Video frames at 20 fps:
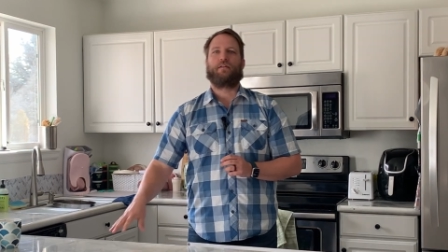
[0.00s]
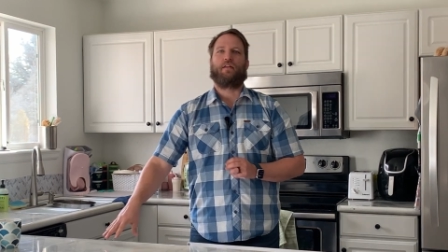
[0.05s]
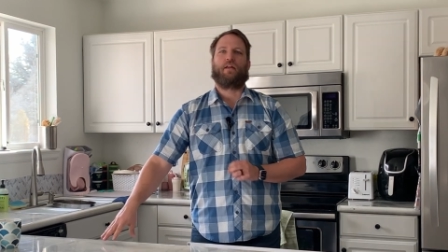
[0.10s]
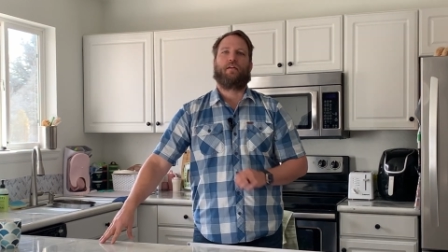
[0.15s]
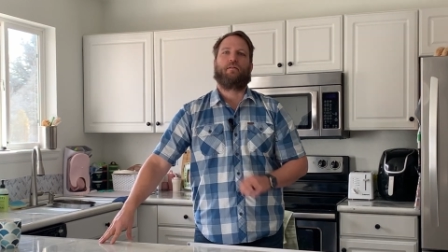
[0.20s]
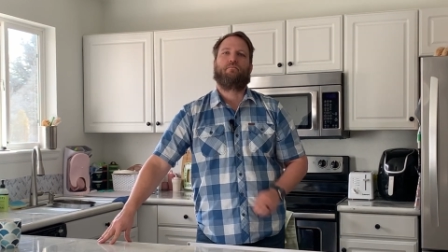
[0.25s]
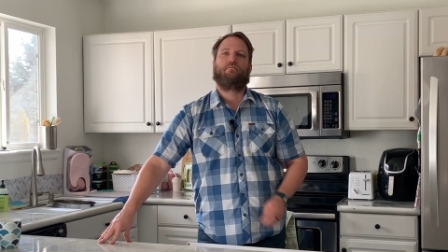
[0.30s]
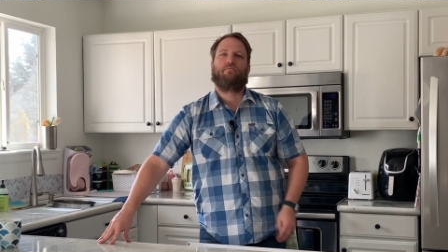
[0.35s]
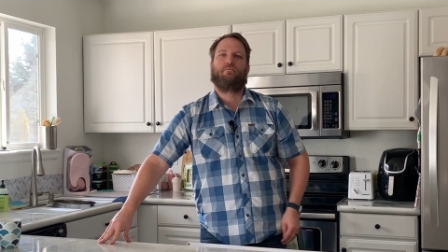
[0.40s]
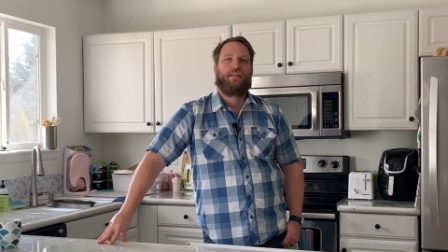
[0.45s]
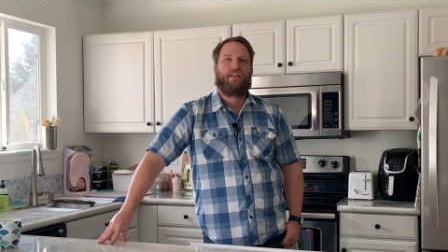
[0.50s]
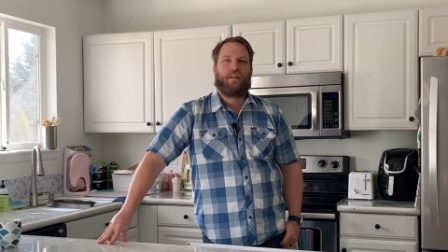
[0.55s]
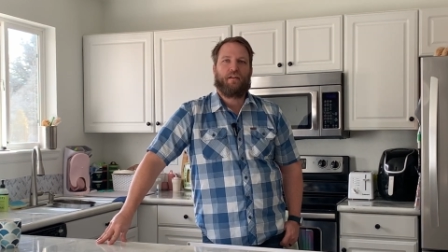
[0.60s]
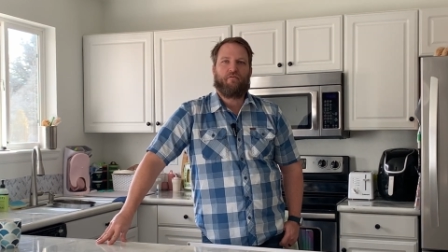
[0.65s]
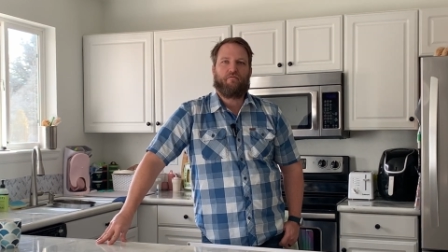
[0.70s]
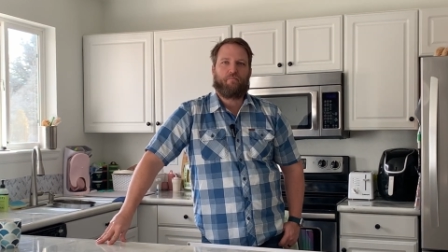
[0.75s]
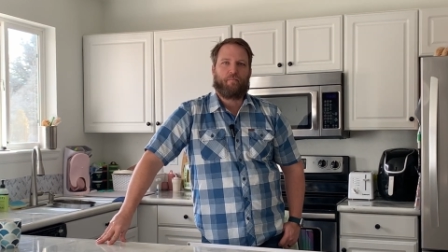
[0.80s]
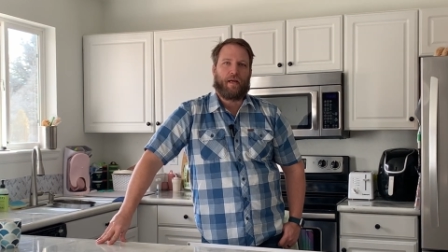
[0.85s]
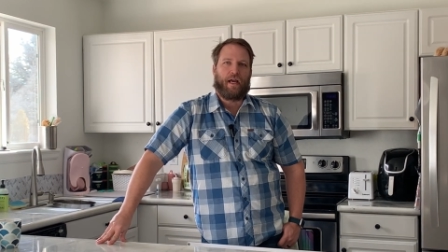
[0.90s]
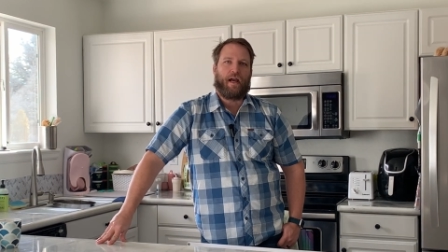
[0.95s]
thing,
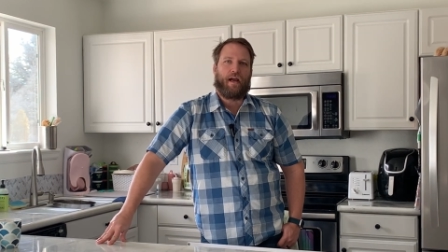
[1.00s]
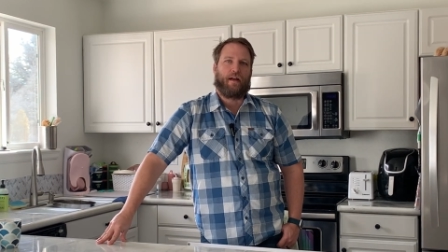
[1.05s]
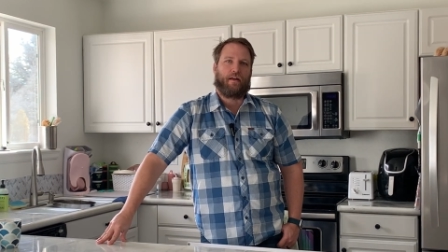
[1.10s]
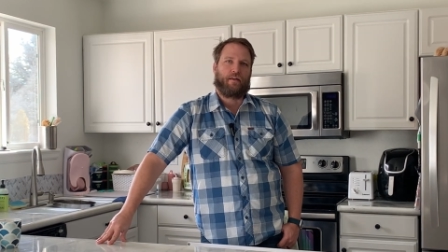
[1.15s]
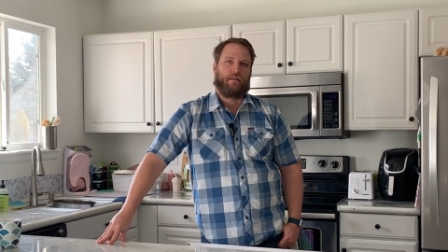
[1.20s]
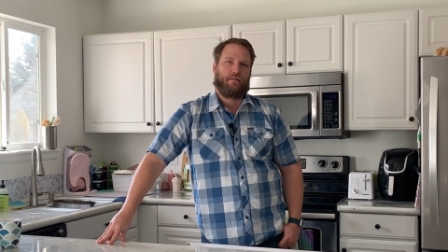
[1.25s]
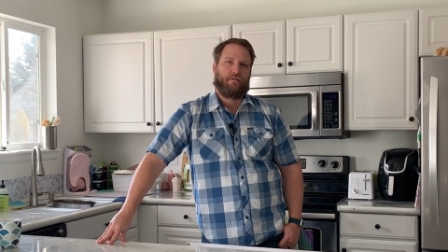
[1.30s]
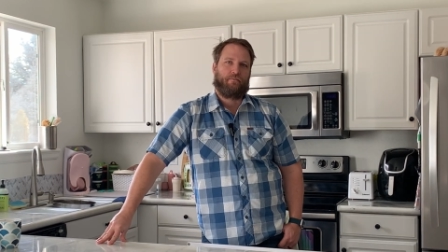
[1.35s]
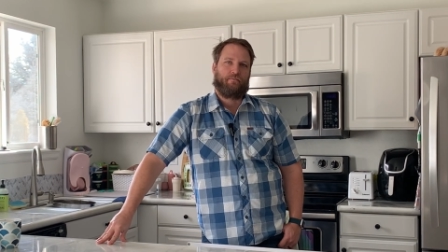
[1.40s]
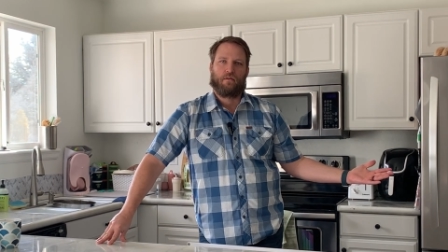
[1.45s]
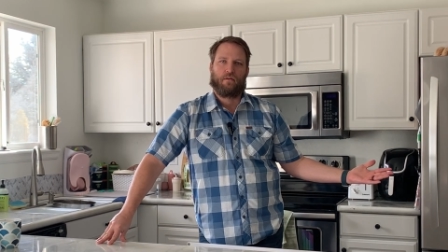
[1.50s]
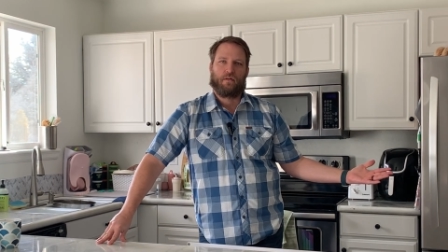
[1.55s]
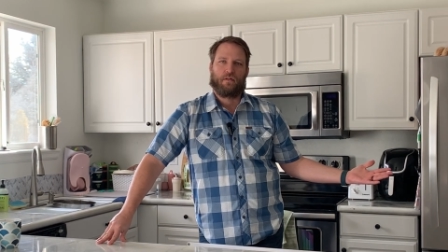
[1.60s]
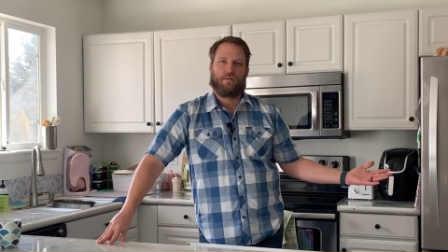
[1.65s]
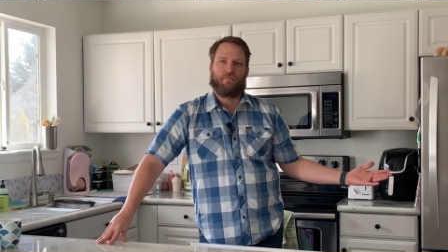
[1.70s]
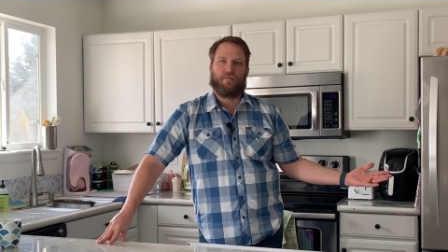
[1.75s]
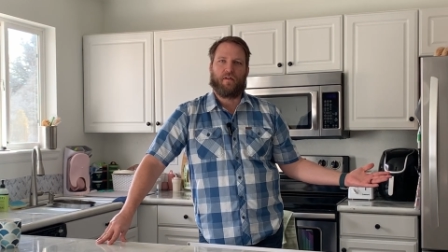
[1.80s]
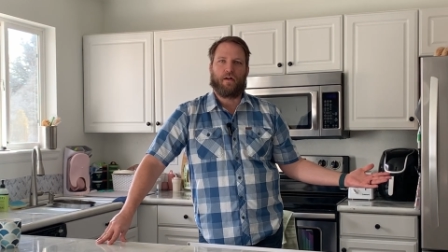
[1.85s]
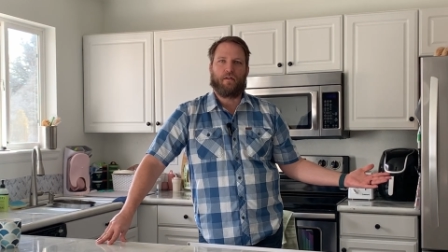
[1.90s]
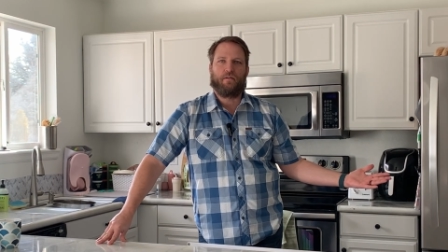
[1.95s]
give back.
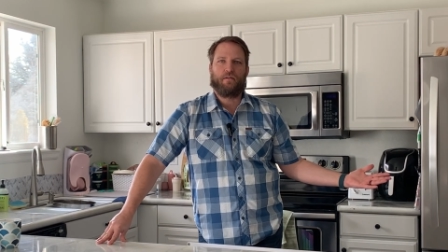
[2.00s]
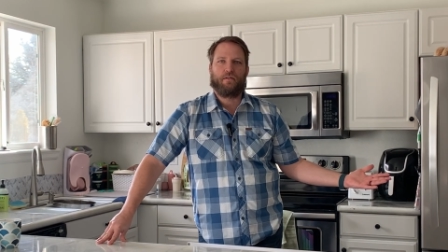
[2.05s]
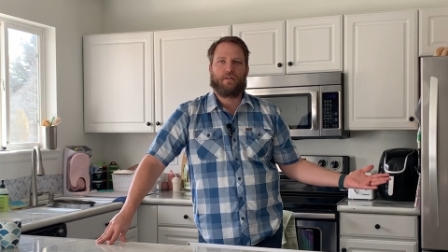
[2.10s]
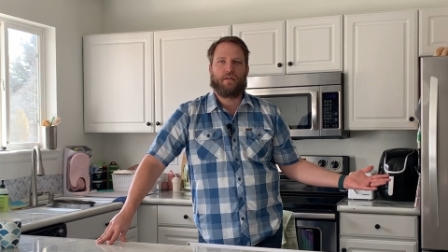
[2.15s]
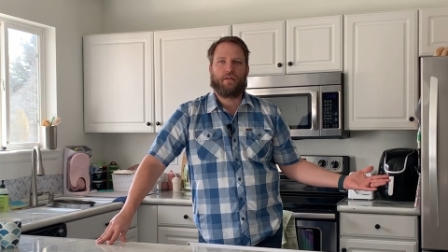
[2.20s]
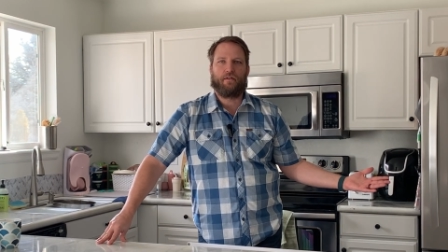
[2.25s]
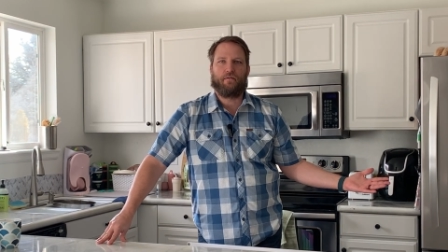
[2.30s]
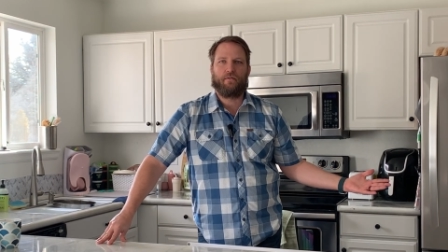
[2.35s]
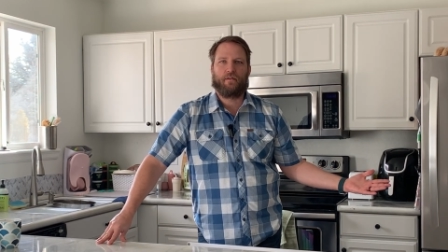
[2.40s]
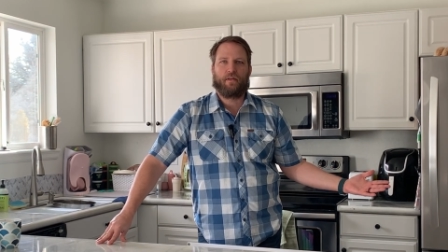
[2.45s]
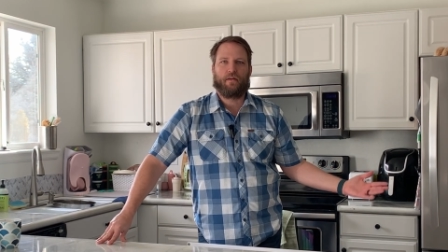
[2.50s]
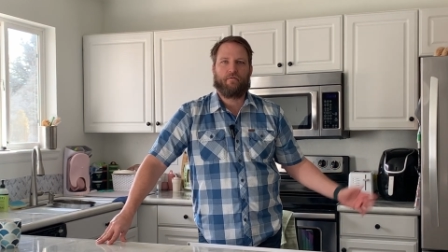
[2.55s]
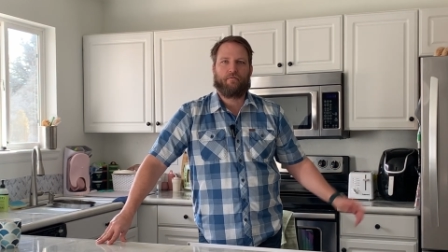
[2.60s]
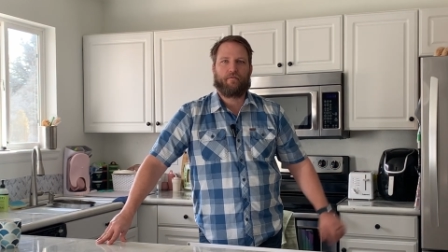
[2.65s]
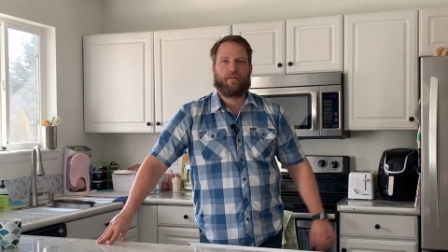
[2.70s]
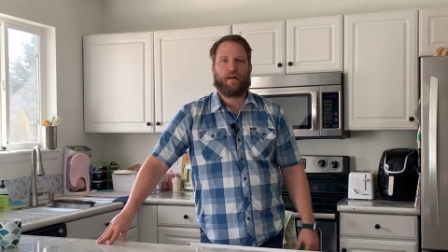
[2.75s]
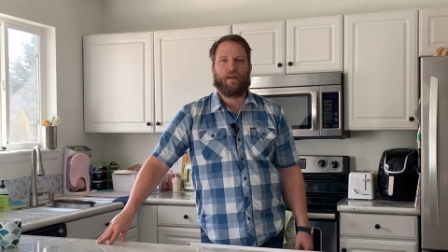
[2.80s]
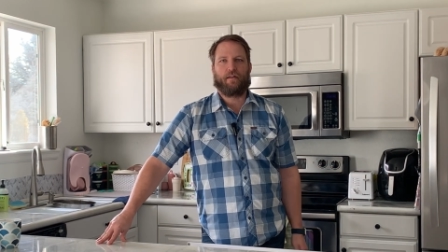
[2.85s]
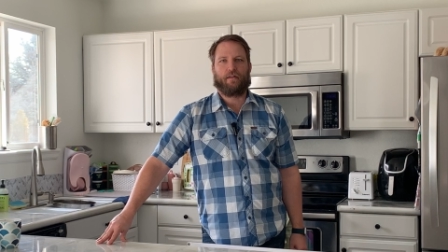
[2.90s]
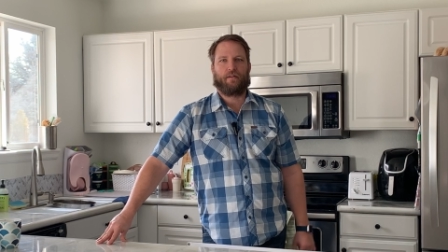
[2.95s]
Volunteer with your
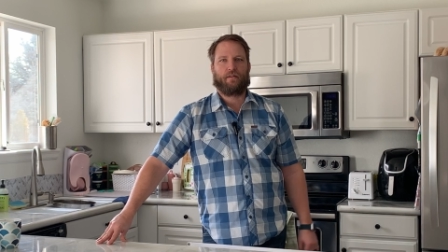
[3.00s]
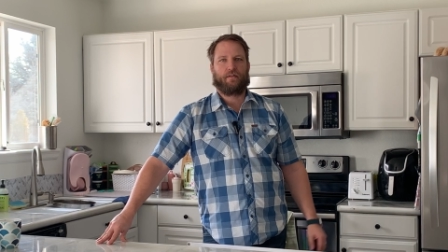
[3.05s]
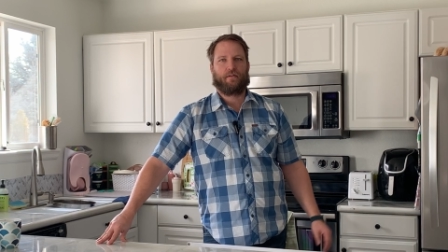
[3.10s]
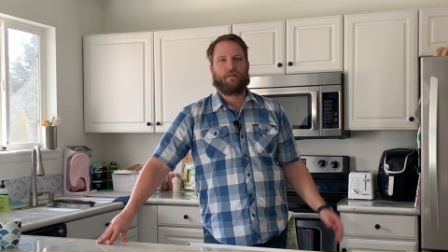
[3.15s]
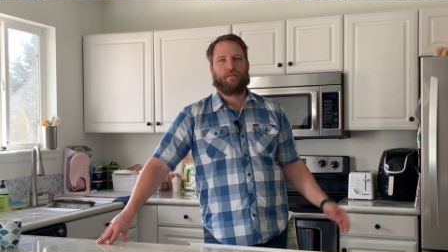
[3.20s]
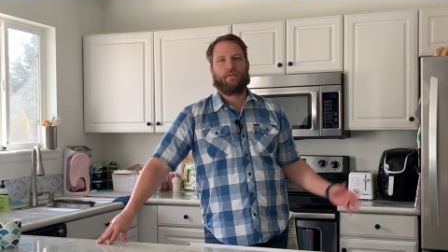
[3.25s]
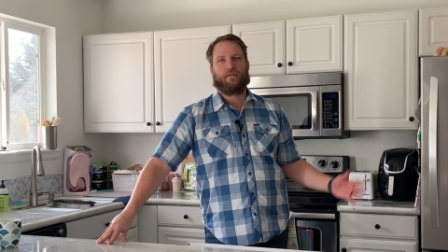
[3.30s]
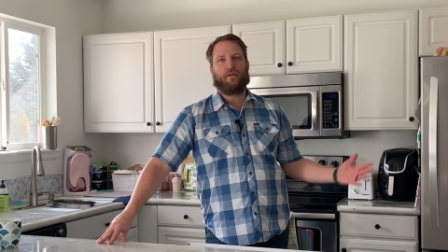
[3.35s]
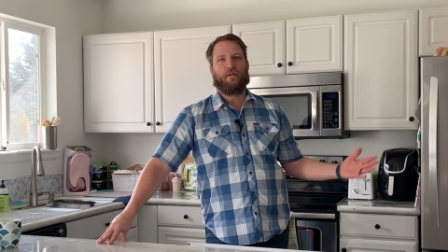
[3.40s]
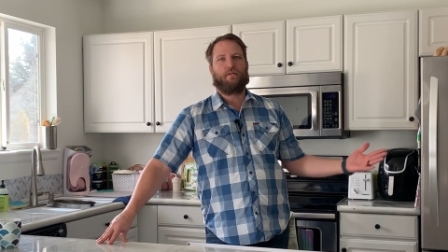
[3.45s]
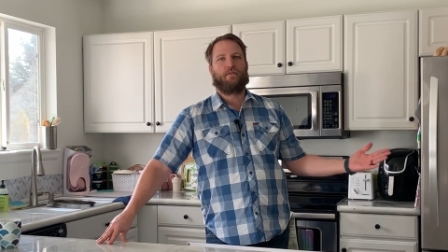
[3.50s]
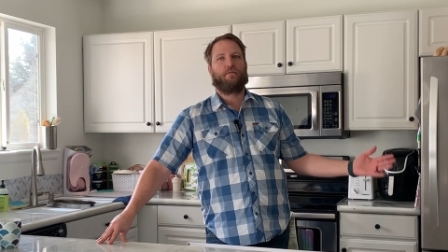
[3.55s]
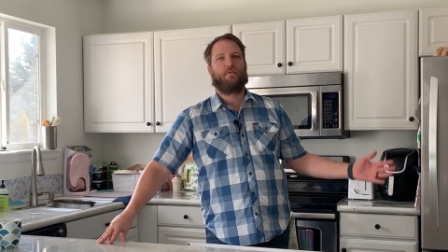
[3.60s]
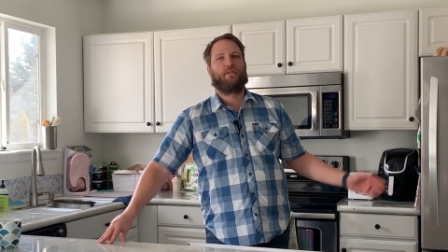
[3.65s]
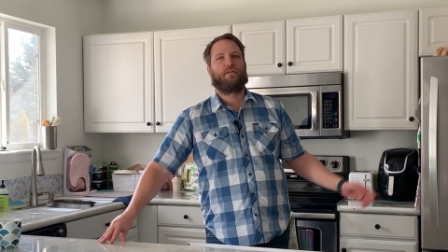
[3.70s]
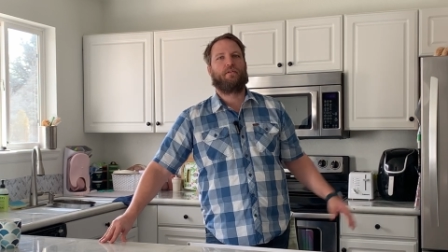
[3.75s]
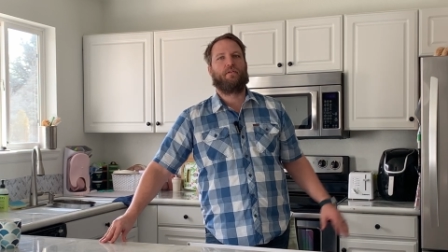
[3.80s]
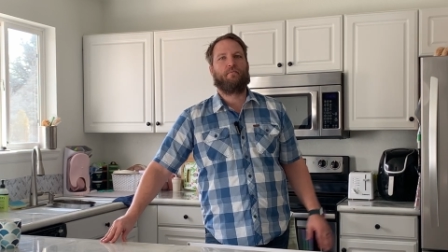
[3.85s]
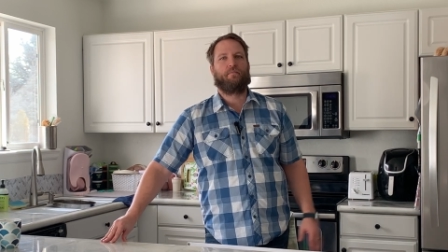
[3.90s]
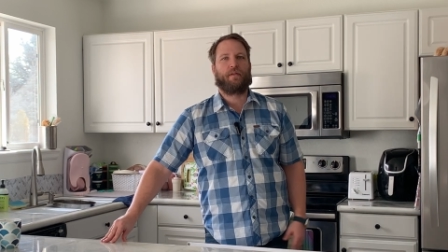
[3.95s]
friends. Go to a
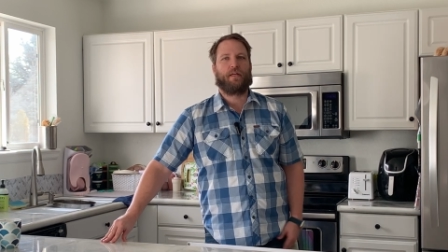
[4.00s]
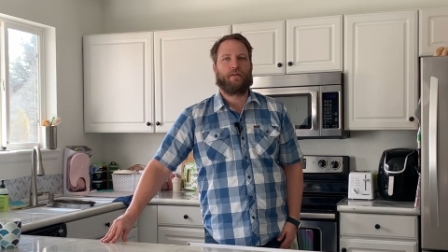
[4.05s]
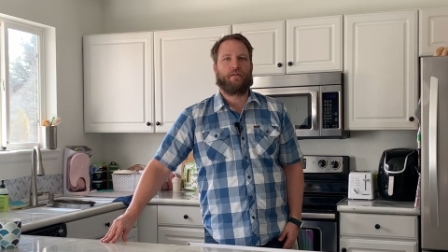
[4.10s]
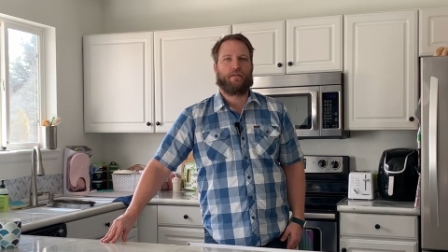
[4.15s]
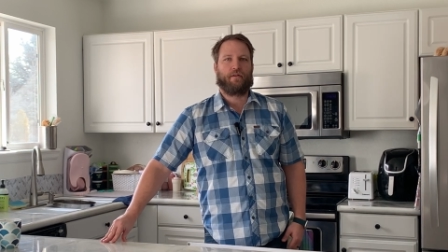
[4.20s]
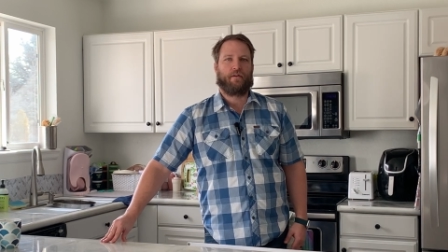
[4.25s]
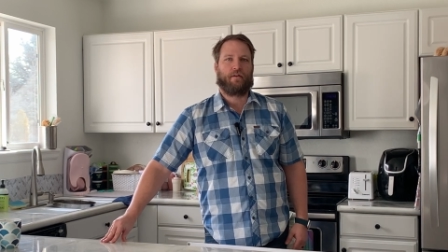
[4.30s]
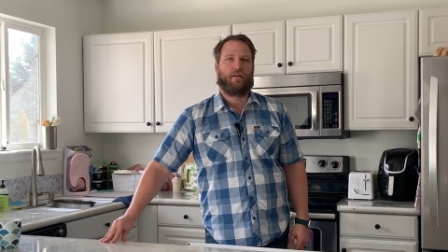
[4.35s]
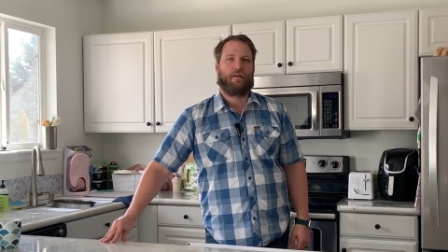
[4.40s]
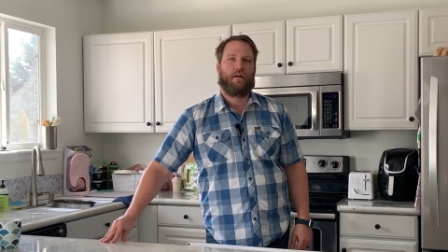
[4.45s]
soup kitchen.